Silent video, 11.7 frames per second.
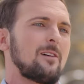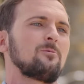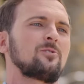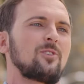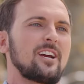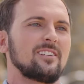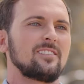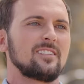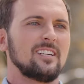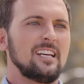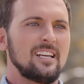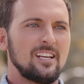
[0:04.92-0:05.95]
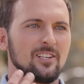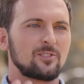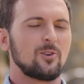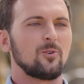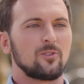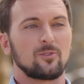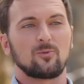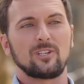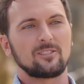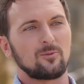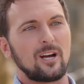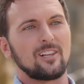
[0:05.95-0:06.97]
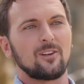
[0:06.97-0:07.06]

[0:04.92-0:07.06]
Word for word: I was raised. So the reason why I